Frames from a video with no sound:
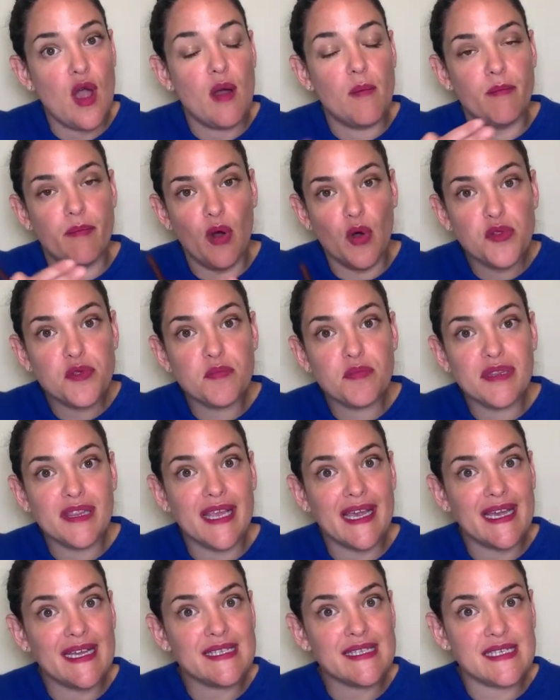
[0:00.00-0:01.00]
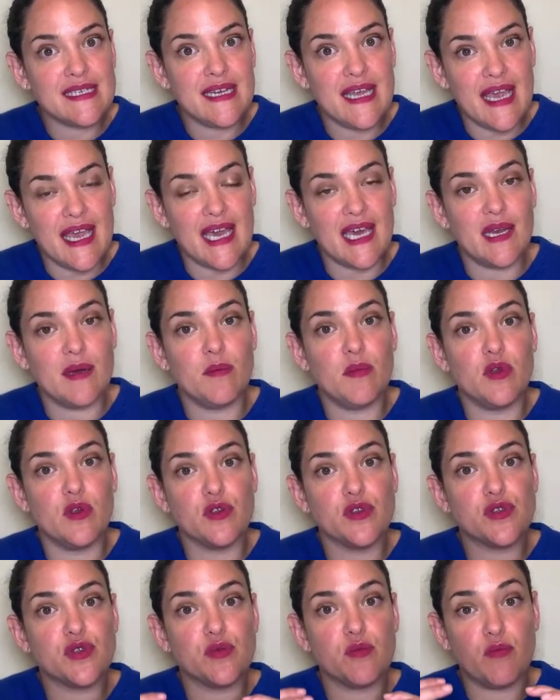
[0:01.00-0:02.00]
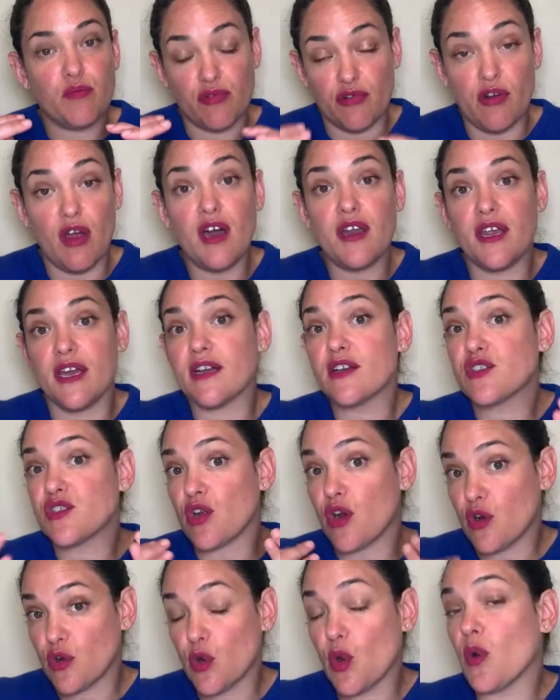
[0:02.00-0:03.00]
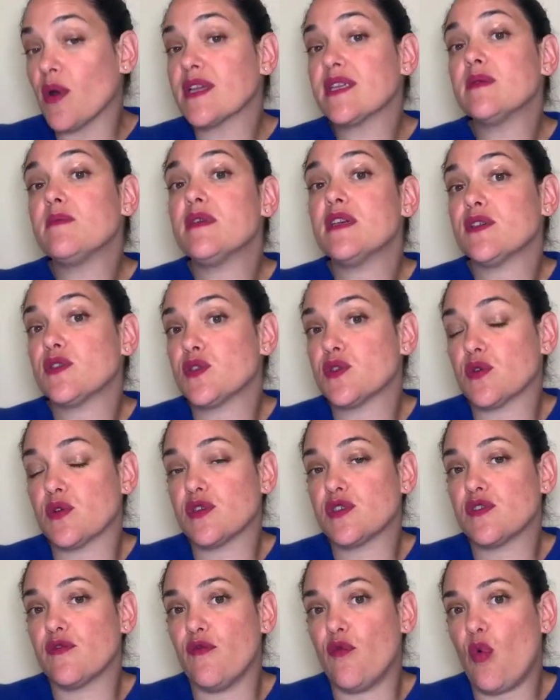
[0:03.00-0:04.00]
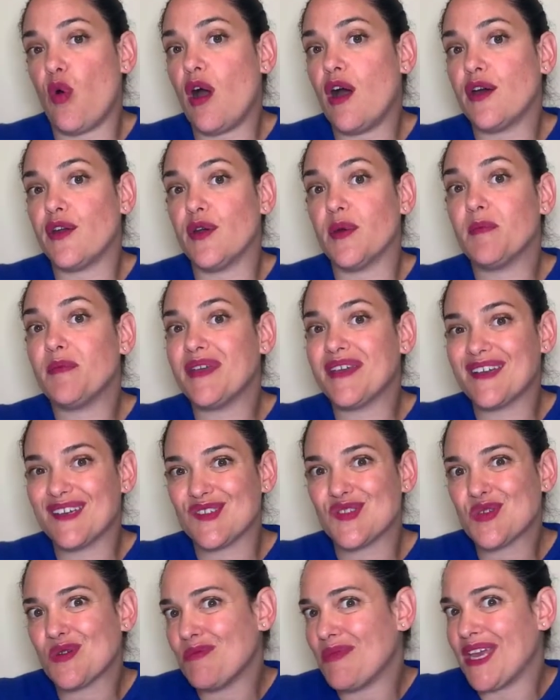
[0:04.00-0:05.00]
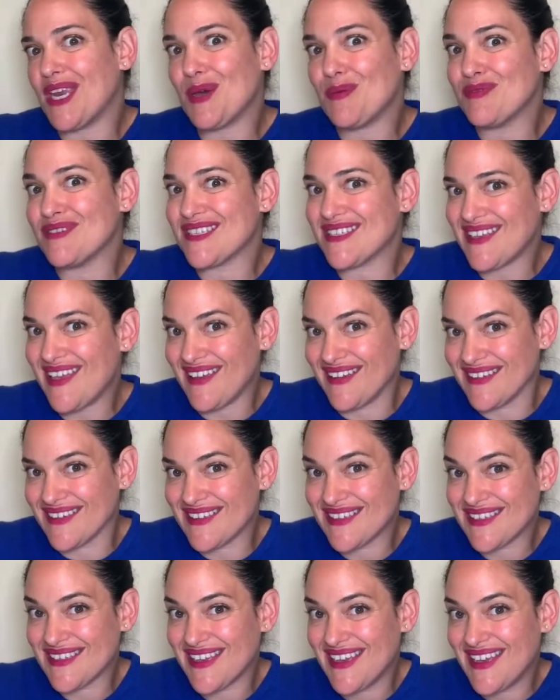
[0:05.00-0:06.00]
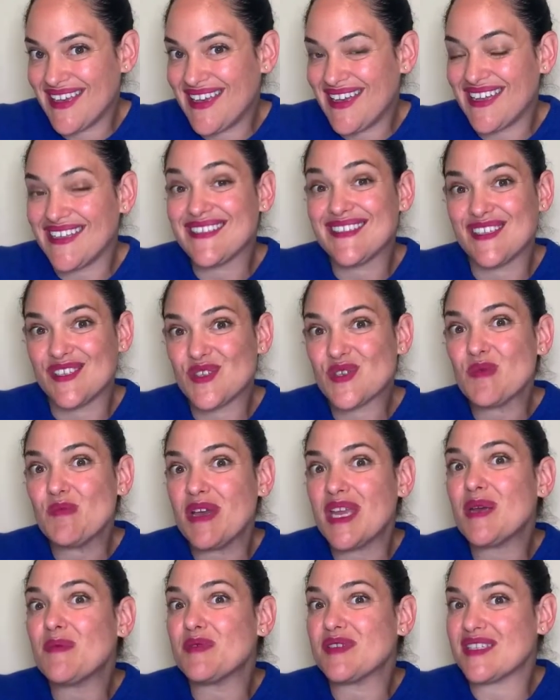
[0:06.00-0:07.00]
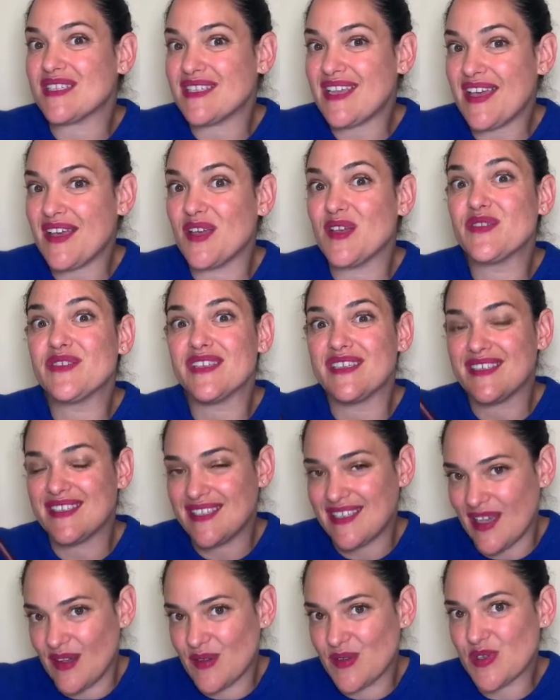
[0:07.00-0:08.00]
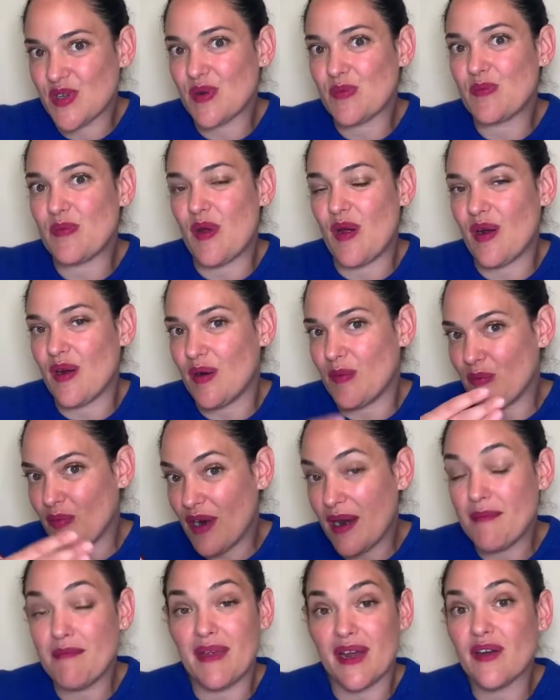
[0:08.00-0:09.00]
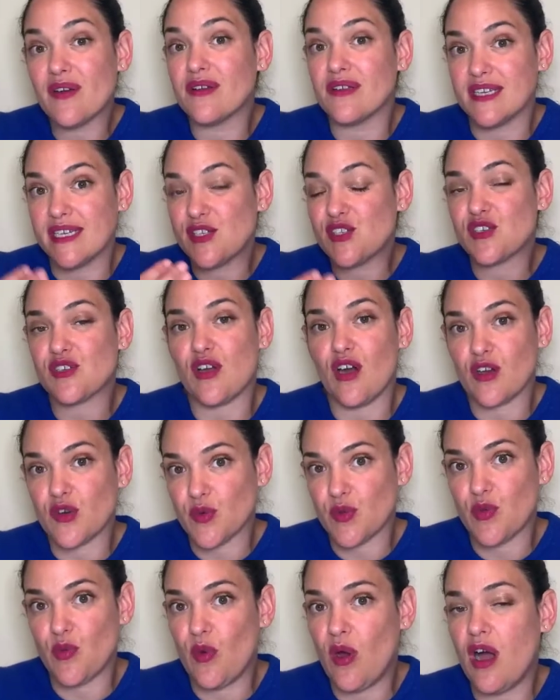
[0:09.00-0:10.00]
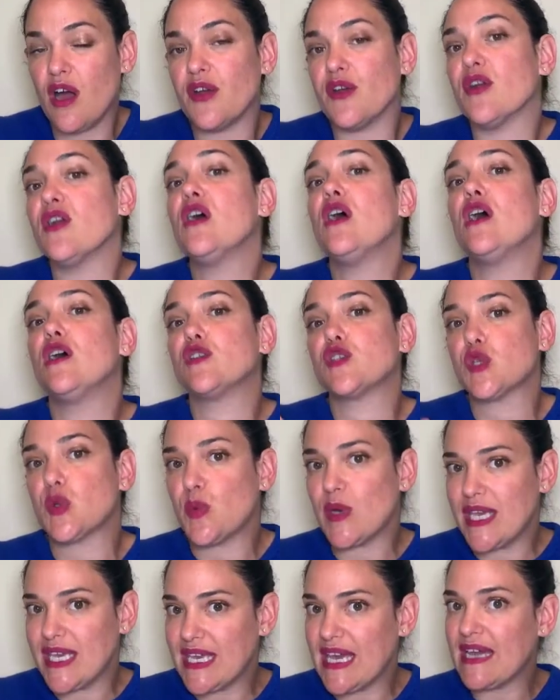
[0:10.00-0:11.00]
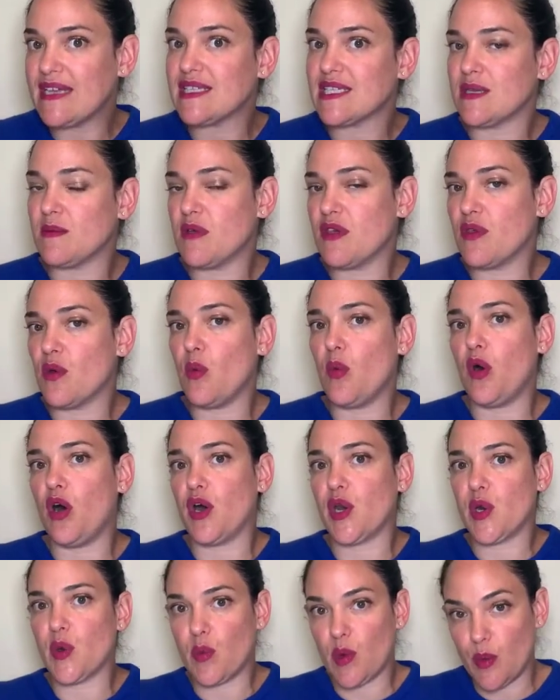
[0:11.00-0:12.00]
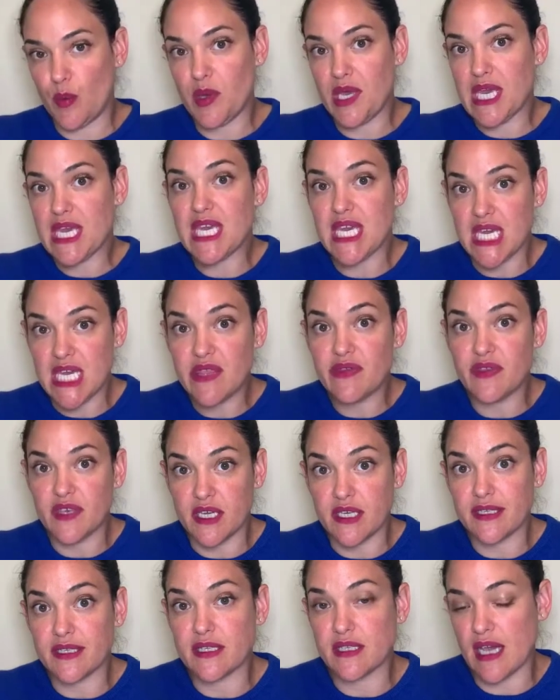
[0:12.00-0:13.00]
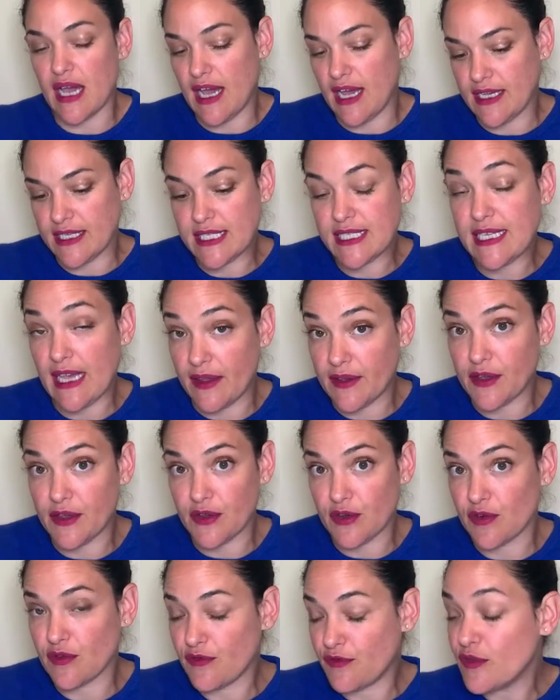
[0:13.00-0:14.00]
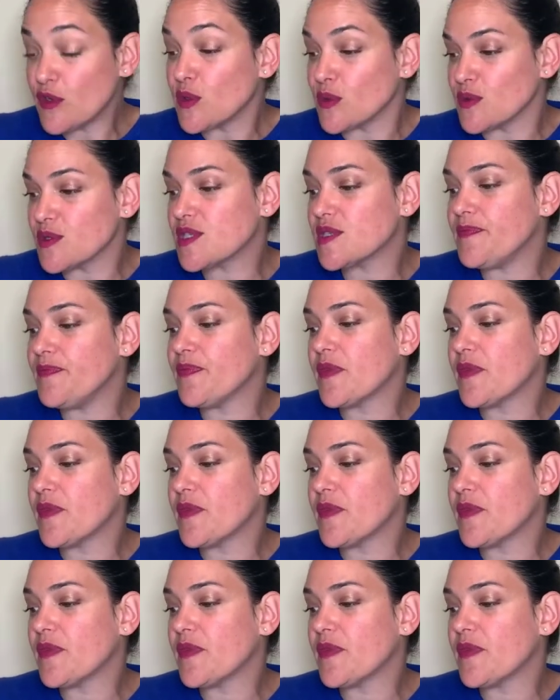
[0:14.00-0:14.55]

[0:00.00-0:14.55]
Both plants and animals' products are going to be a source of water because they're made up of cells. And since they're made up of cells, cells are primarily stocked with water. So we get some of the water when we eat these cellular foods.